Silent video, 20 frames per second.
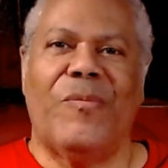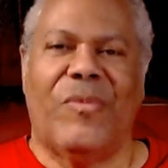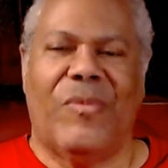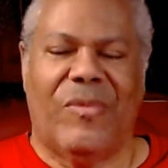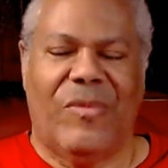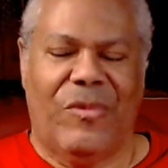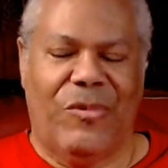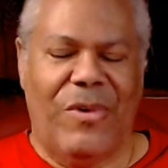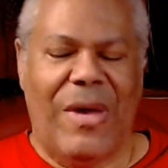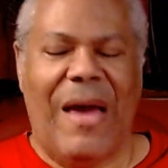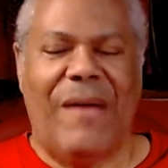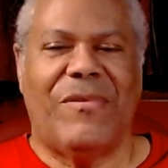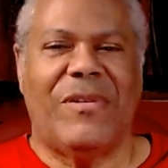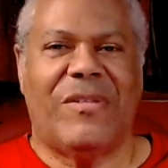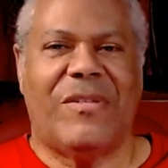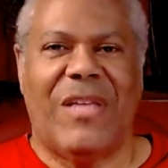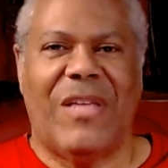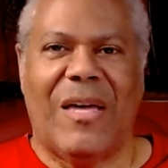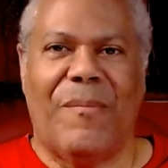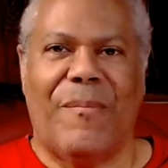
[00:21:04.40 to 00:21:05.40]
you have this
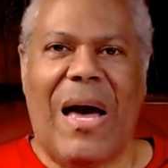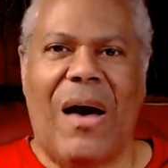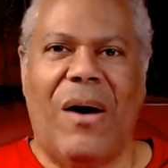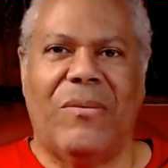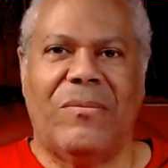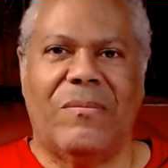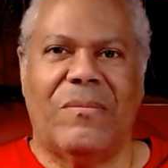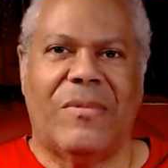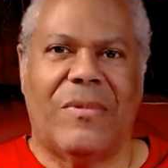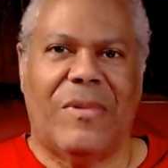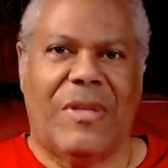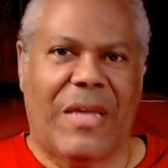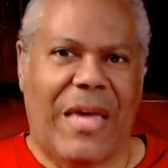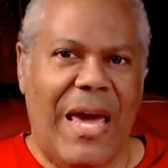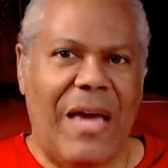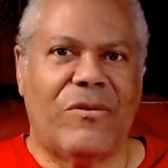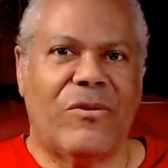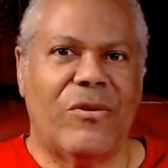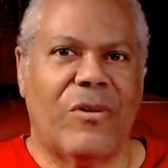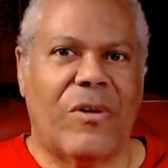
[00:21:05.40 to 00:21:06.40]
thing about
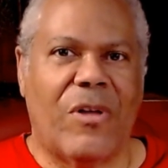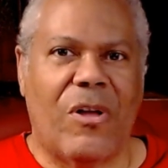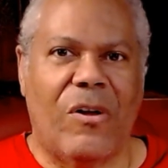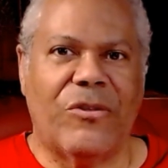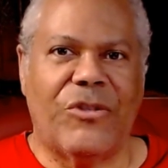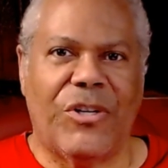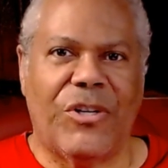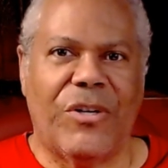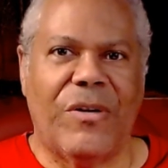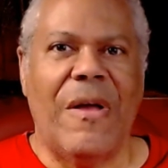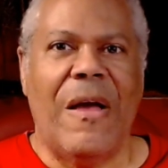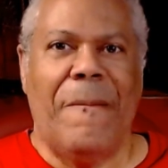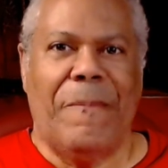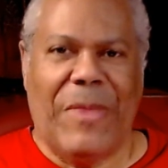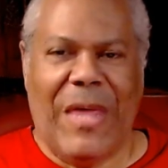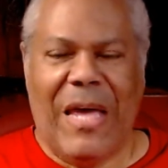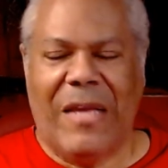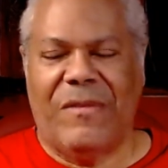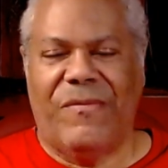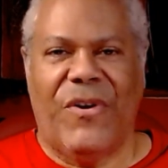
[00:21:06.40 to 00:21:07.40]
cancel culture
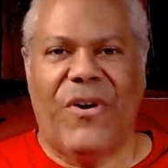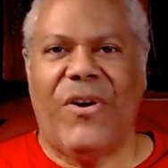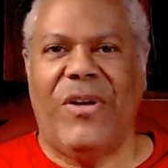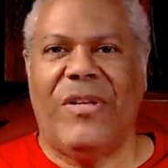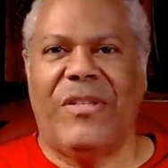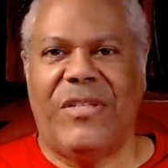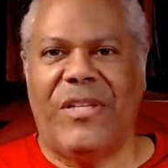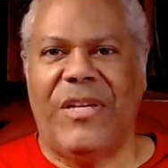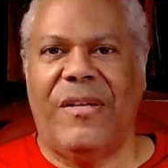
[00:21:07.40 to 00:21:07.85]
that's very,